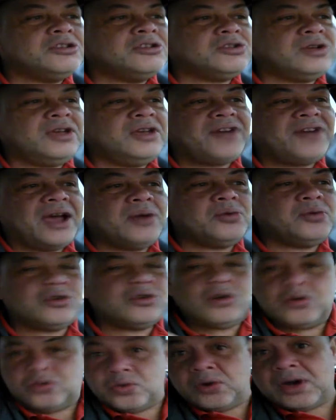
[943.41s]
So if I would
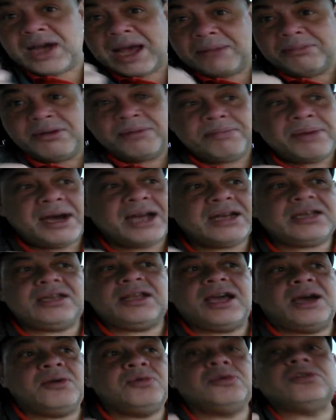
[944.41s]
go to a Gabber
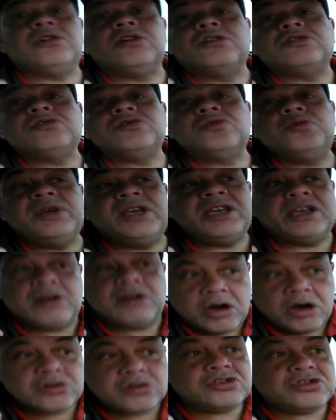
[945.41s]
party, I would also wear
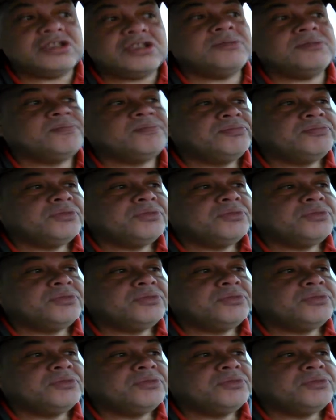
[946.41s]
a Aussie